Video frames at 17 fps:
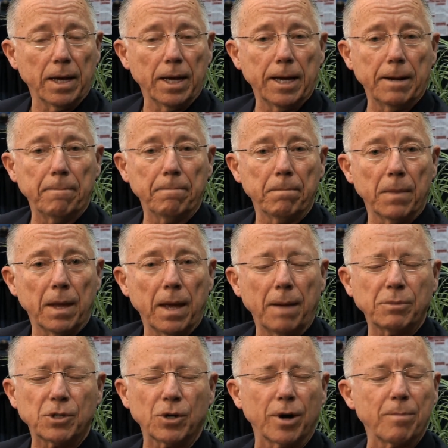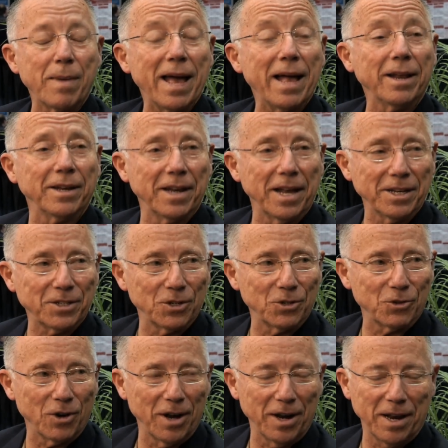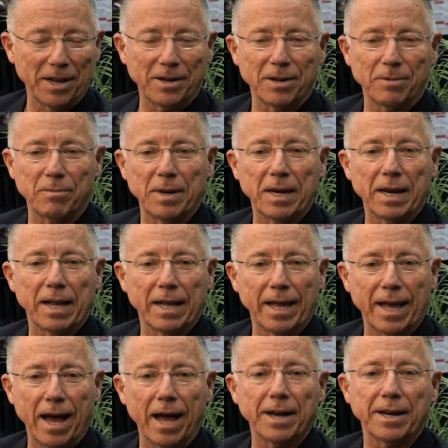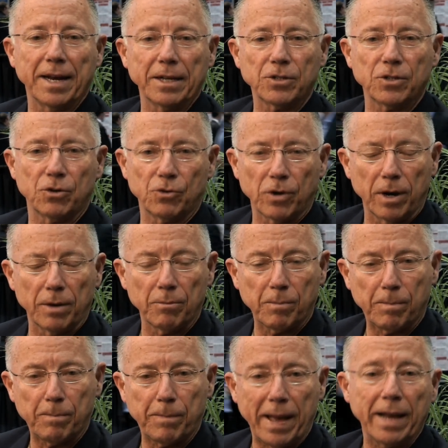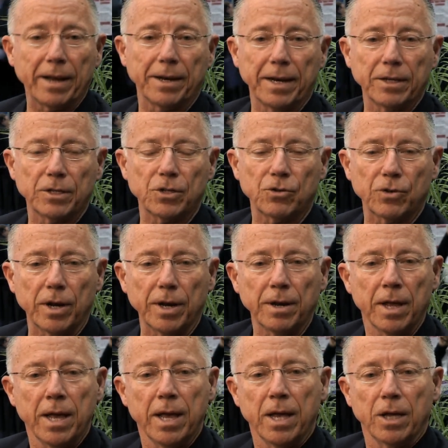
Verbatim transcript: um, I'm sorry, palonosetron. I didn't mean uh, ondansetron, palonosetron.